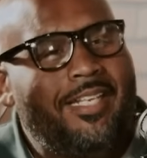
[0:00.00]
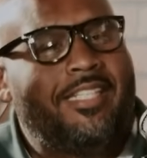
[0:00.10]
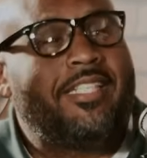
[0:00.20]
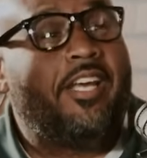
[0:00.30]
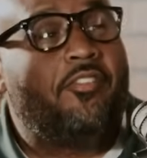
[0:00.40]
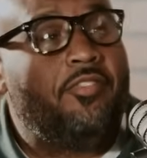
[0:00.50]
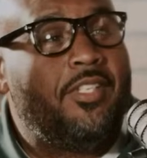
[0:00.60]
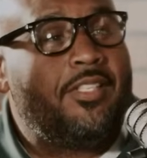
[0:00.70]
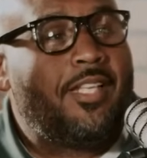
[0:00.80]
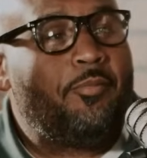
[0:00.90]
And it's
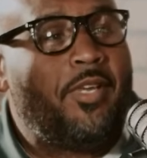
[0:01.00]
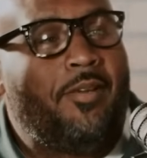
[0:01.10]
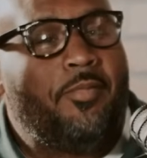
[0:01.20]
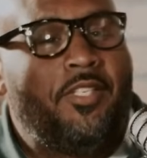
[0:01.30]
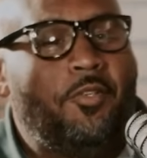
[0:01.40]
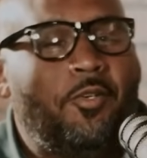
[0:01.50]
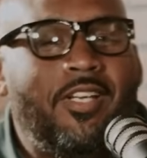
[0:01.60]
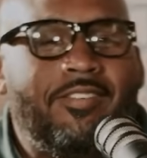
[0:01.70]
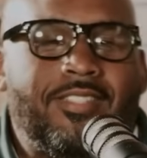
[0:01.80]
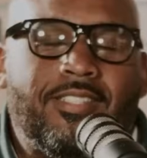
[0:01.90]
effortless. I mean, I've been doing
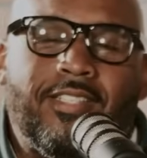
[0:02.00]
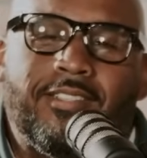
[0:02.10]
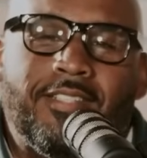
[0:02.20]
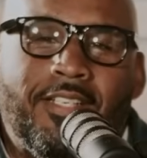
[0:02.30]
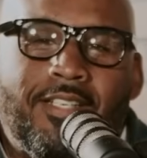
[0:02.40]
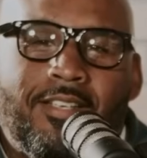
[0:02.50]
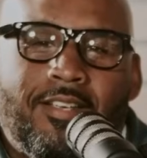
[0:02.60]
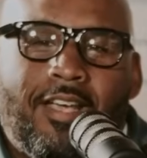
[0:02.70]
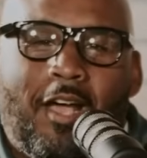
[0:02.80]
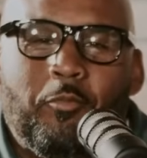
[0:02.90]
it ever since.
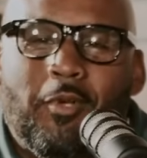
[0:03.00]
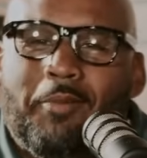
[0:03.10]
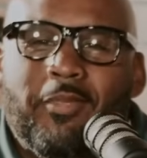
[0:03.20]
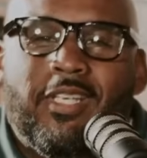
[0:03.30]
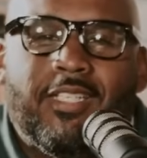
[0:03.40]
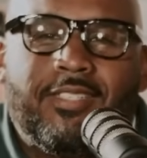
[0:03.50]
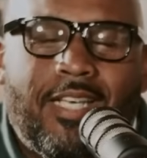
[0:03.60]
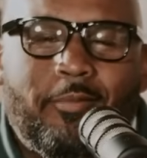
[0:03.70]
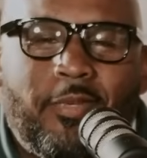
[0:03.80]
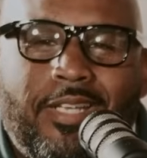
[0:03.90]
I'm the
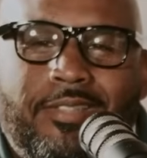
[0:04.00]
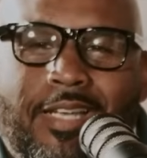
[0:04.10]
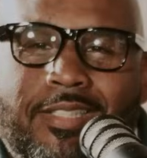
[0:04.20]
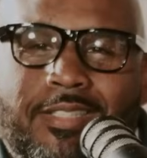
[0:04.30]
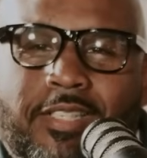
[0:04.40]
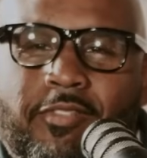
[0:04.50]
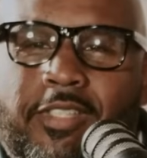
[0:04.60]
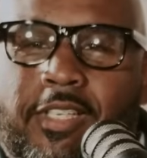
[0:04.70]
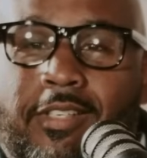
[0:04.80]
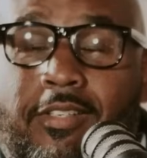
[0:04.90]
entertainment at
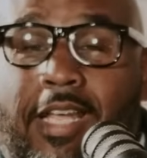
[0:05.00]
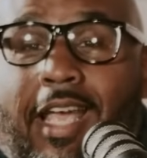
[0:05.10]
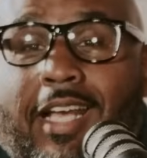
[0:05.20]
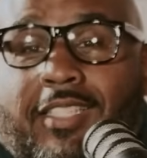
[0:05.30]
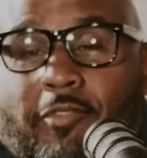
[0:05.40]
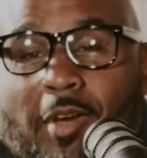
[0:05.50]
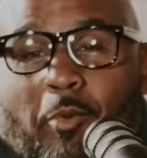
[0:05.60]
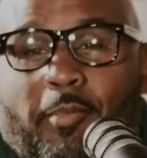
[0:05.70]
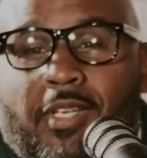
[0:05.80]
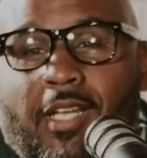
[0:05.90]
Thanksgiving dinner. They ask if I'm going
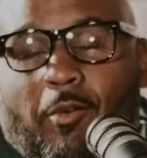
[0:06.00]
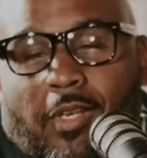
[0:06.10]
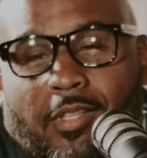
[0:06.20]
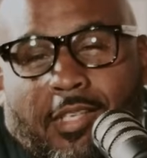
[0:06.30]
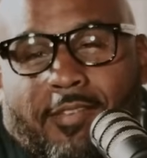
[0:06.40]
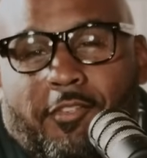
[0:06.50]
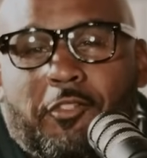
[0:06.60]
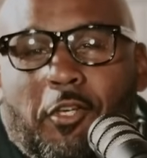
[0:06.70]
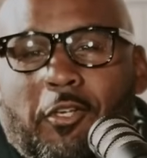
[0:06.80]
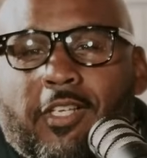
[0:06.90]
to be there, whether if the
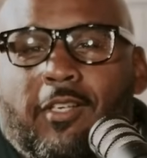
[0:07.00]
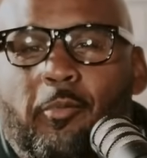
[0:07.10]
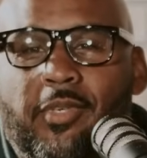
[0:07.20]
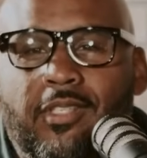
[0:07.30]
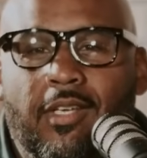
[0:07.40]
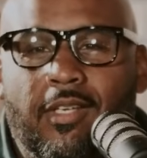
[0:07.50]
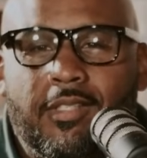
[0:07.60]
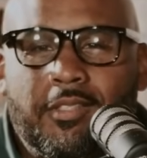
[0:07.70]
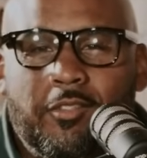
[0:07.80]
turkey going to be done.